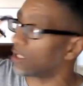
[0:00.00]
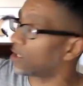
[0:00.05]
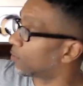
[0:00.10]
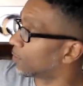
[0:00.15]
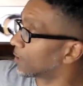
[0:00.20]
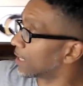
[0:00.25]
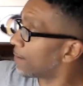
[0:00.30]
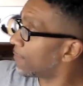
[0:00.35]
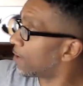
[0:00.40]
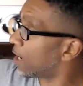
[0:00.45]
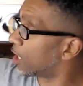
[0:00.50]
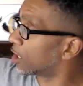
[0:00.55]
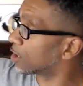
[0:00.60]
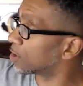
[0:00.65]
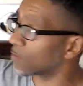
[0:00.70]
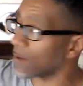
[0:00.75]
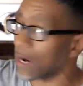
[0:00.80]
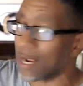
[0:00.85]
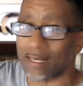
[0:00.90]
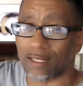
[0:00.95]
a deal. When I'm
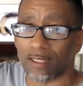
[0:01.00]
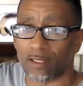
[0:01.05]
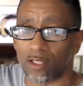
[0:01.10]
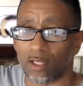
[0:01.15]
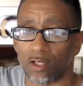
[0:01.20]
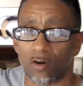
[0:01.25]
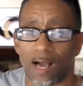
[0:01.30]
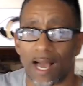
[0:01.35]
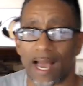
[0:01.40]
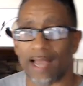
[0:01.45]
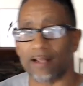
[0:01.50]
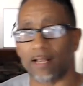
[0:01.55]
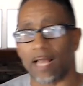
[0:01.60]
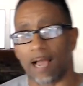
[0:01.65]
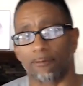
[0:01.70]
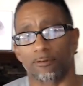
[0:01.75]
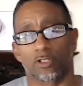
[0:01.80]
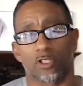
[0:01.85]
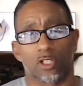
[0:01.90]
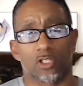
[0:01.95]
underwriting a deal, I,
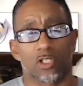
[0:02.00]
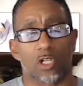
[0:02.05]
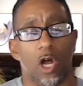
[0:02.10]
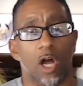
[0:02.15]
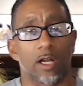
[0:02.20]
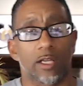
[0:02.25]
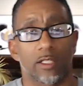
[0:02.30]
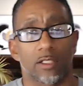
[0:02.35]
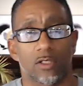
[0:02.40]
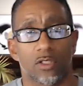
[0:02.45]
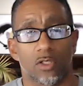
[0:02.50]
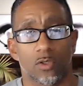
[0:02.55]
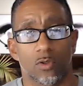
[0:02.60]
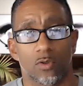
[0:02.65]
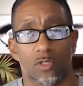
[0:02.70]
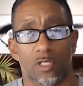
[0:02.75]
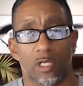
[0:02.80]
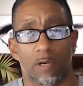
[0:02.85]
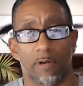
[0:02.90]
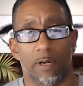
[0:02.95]
I was just talking
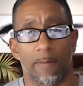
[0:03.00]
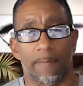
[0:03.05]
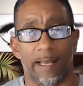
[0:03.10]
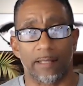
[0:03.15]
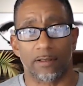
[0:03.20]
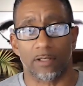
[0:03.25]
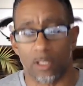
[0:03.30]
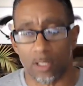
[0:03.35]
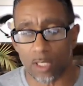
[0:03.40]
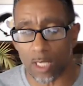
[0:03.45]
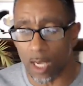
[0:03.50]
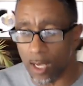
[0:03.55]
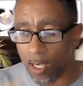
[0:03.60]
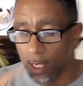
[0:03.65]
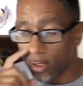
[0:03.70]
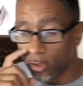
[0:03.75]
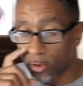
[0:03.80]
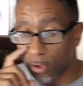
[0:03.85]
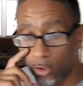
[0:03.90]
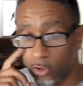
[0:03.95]
to someone about this.
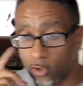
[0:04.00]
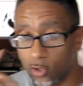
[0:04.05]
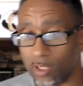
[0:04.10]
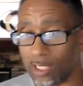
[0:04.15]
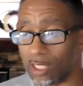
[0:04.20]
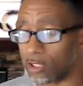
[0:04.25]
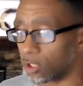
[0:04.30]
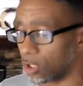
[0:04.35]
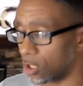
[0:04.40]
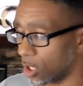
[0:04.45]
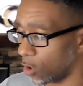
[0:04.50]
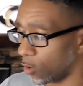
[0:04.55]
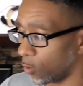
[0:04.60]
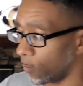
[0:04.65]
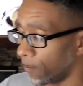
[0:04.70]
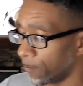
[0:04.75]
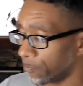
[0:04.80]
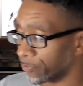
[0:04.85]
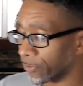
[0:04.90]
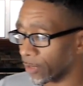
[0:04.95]
So you need to
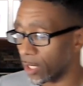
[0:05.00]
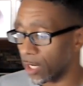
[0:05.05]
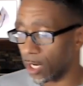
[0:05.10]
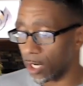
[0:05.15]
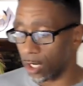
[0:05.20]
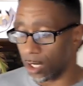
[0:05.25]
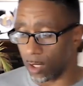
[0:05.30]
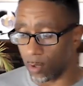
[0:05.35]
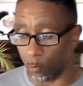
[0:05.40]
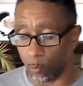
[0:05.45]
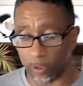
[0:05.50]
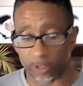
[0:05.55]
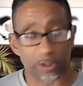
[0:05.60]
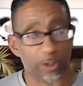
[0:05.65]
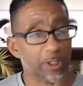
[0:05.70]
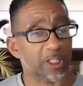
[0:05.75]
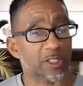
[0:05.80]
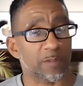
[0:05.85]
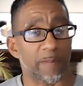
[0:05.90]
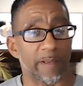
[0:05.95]
know um, what
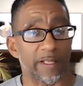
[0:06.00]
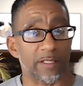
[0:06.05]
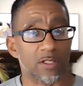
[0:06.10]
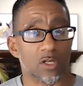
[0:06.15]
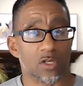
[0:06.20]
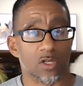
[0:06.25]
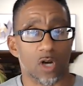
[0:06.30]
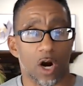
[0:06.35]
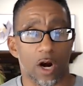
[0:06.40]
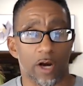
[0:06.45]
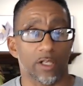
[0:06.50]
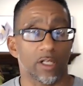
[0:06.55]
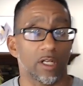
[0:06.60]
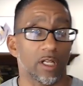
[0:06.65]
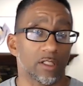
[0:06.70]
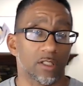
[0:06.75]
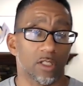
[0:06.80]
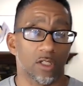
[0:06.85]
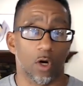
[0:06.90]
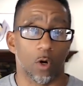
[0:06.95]
your expenses are. You
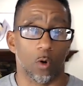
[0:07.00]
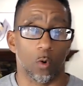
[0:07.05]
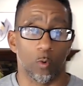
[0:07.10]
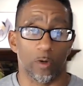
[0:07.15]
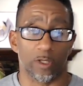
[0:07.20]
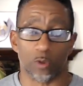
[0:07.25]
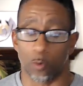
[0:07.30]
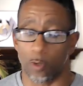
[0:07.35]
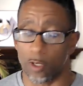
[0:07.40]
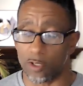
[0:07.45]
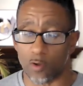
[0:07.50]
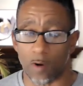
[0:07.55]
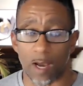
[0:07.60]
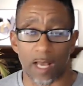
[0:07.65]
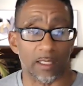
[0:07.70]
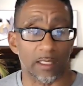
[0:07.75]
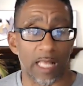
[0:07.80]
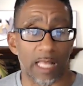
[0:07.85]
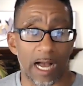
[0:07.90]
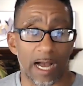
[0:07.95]
need to know which ones are
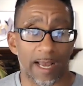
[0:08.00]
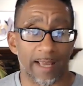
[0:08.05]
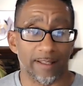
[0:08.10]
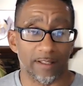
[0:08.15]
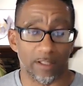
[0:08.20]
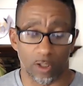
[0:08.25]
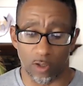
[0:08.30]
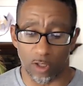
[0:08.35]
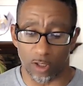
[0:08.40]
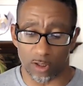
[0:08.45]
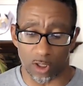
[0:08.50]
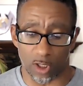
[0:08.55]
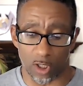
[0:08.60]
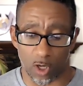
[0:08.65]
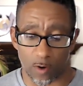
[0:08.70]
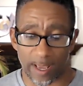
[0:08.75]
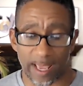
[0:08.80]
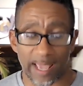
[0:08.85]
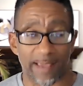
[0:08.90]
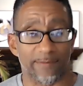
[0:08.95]
out of line. You need to
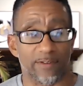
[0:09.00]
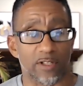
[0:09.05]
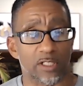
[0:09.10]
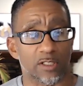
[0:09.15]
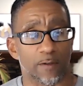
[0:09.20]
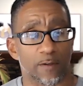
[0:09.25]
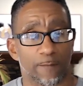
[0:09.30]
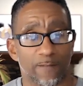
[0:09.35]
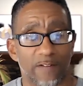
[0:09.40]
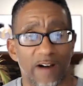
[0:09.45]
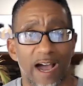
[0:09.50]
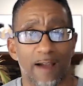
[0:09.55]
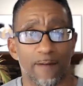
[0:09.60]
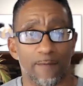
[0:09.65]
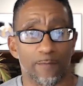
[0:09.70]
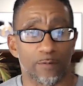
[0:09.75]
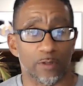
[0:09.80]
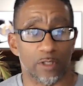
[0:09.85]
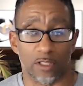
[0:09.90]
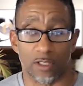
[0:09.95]
know, hey, if there's a five
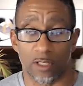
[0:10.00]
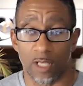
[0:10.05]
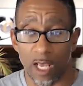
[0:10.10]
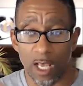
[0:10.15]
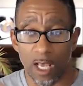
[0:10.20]
to